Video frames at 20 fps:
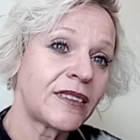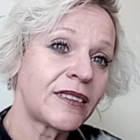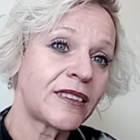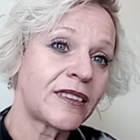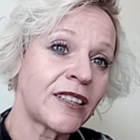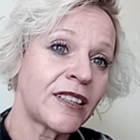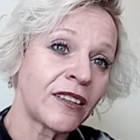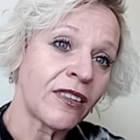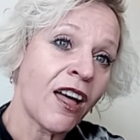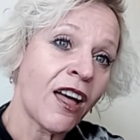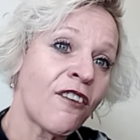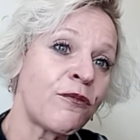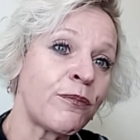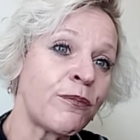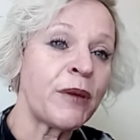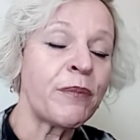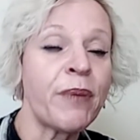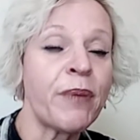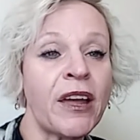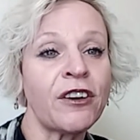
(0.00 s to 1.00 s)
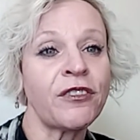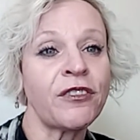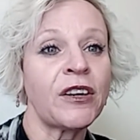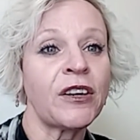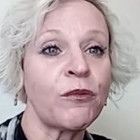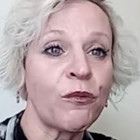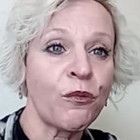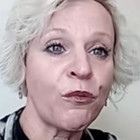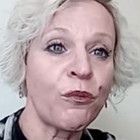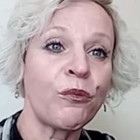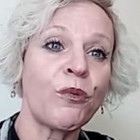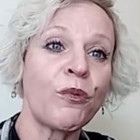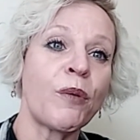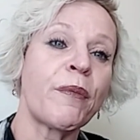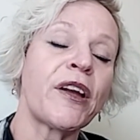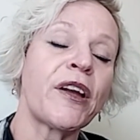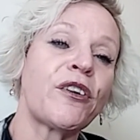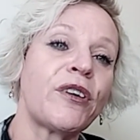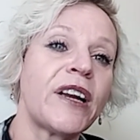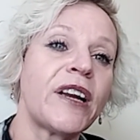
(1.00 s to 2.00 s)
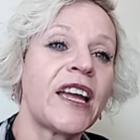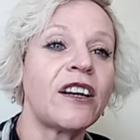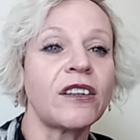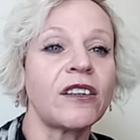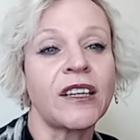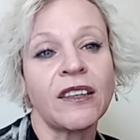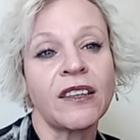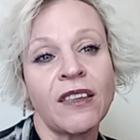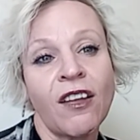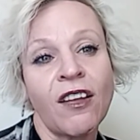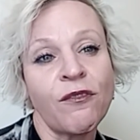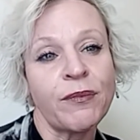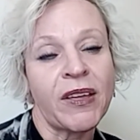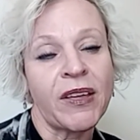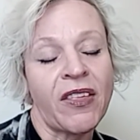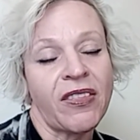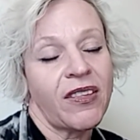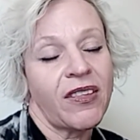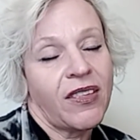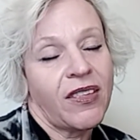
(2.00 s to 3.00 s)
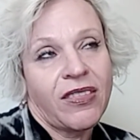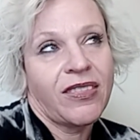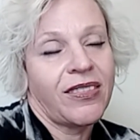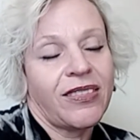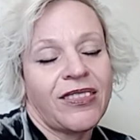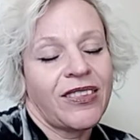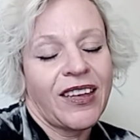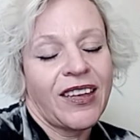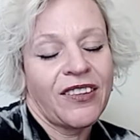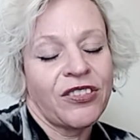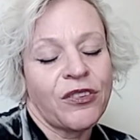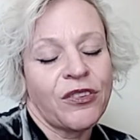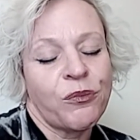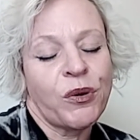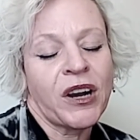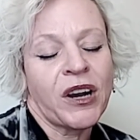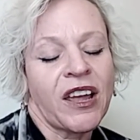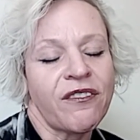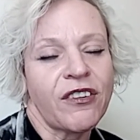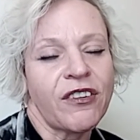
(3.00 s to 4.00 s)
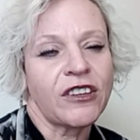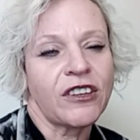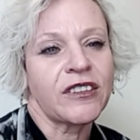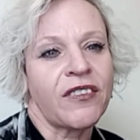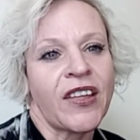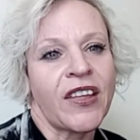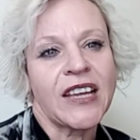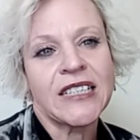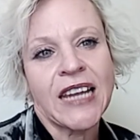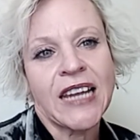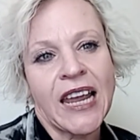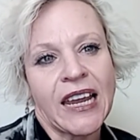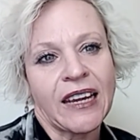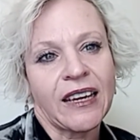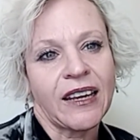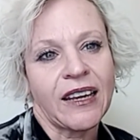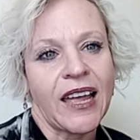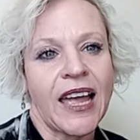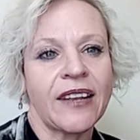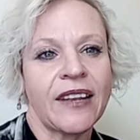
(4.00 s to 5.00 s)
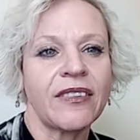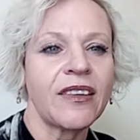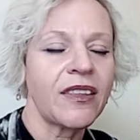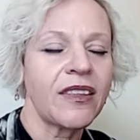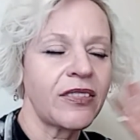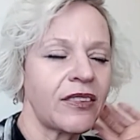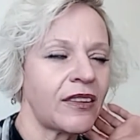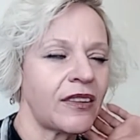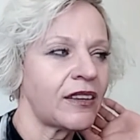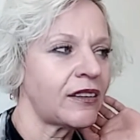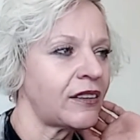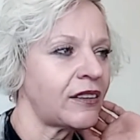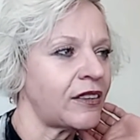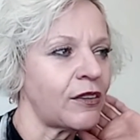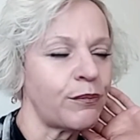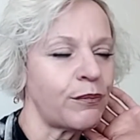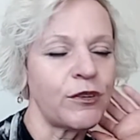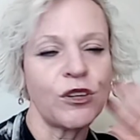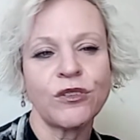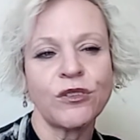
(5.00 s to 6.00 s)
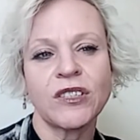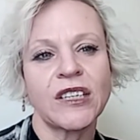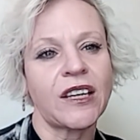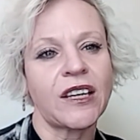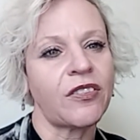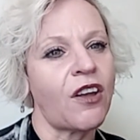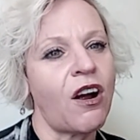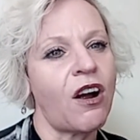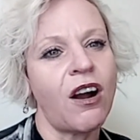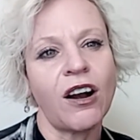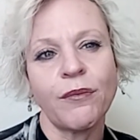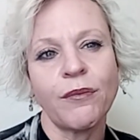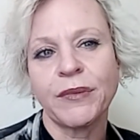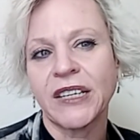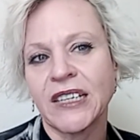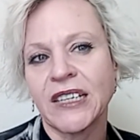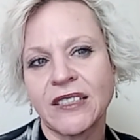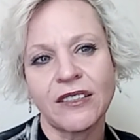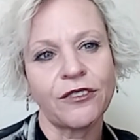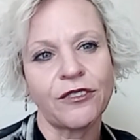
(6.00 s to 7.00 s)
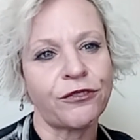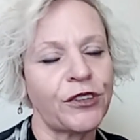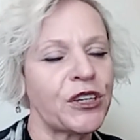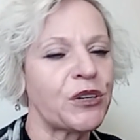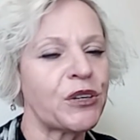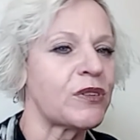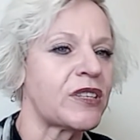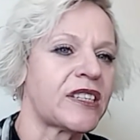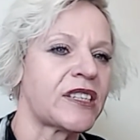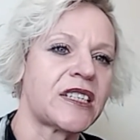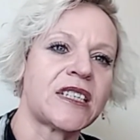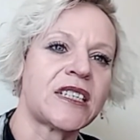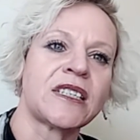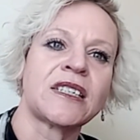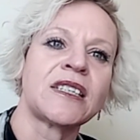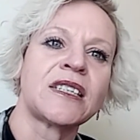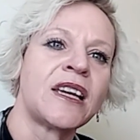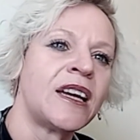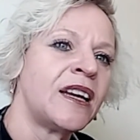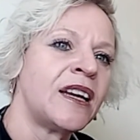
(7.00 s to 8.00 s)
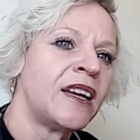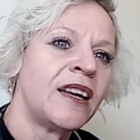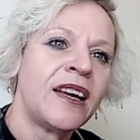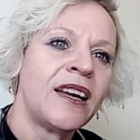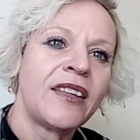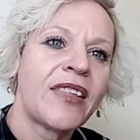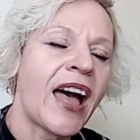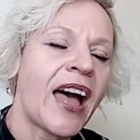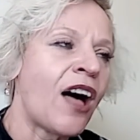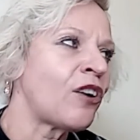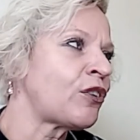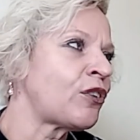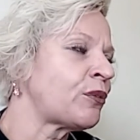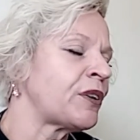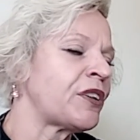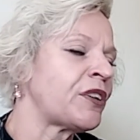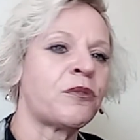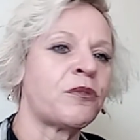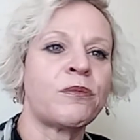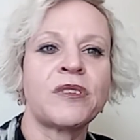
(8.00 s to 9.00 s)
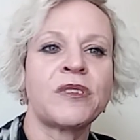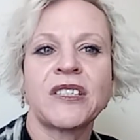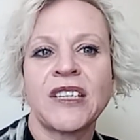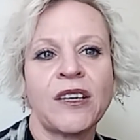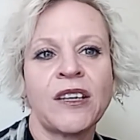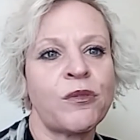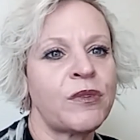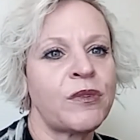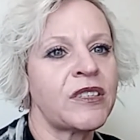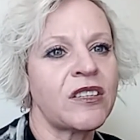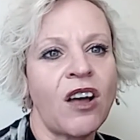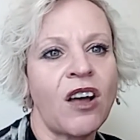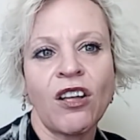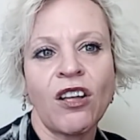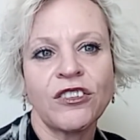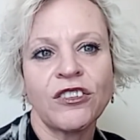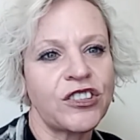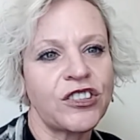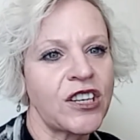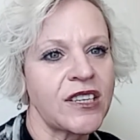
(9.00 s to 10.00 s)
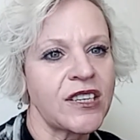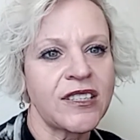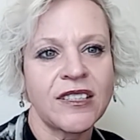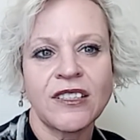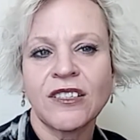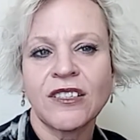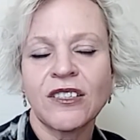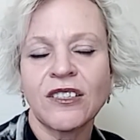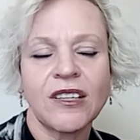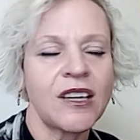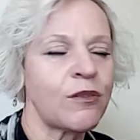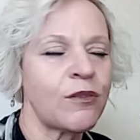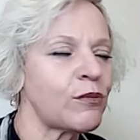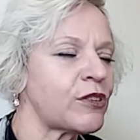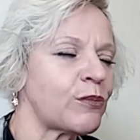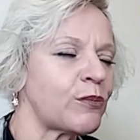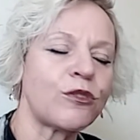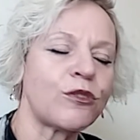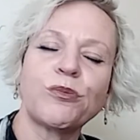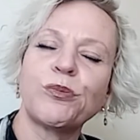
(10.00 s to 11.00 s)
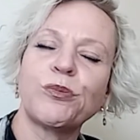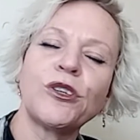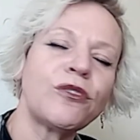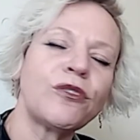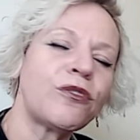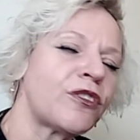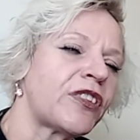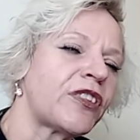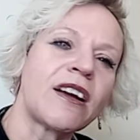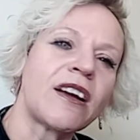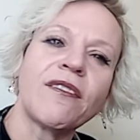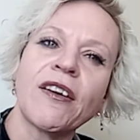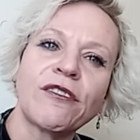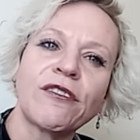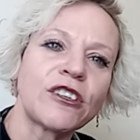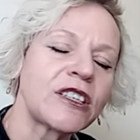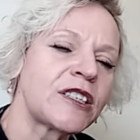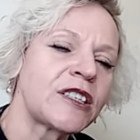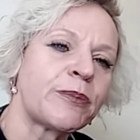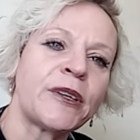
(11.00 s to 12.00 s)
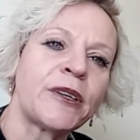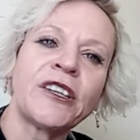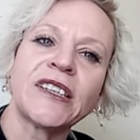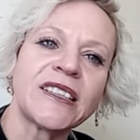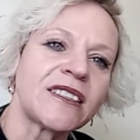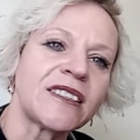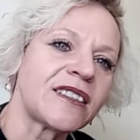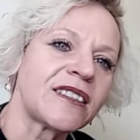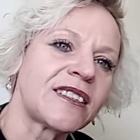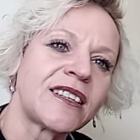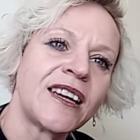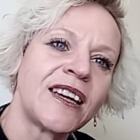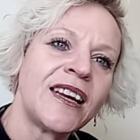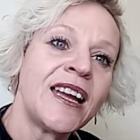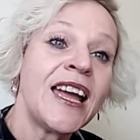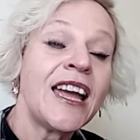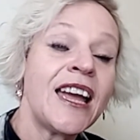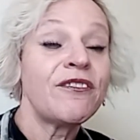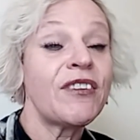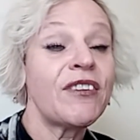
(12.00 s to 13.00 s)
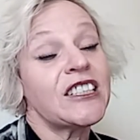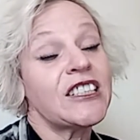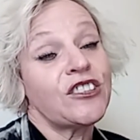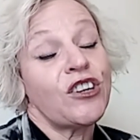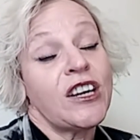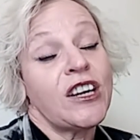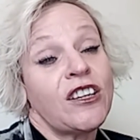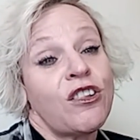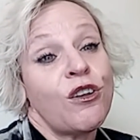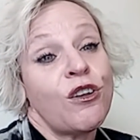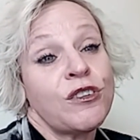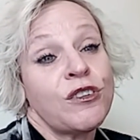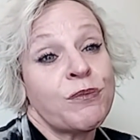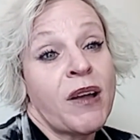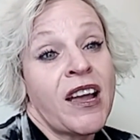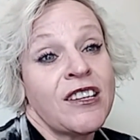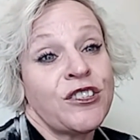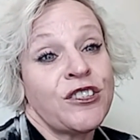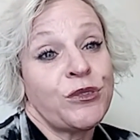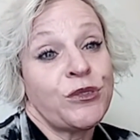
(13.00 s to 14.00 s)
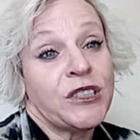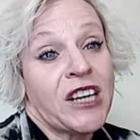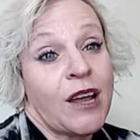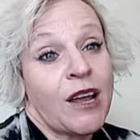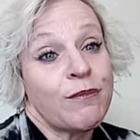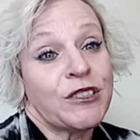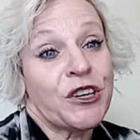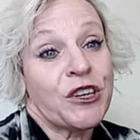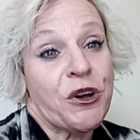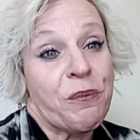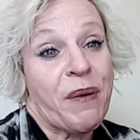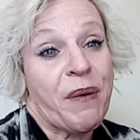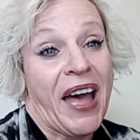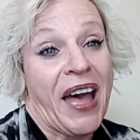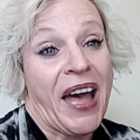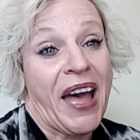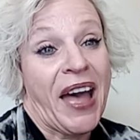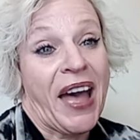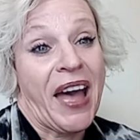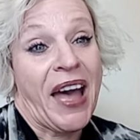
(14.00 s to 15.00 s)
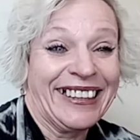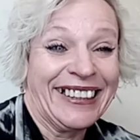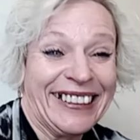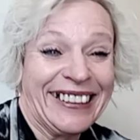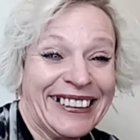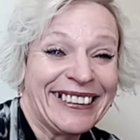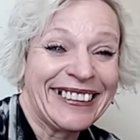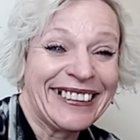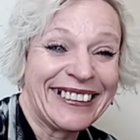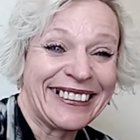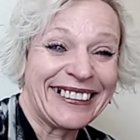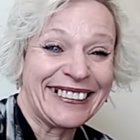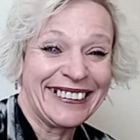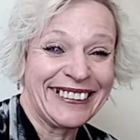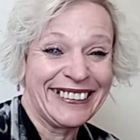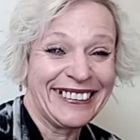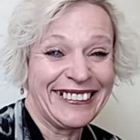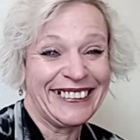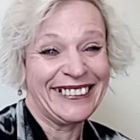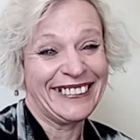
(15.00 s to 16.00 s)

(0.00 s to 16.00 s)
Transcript: to love me better than where my creator can love me. And what I felt on that day, and the music and the harmonies, the frequencies, the algorithms, it was all just, it was the most beautiful thing I've ever experienced. In fact, I tried to close my eyes 3 times and go back. Mm.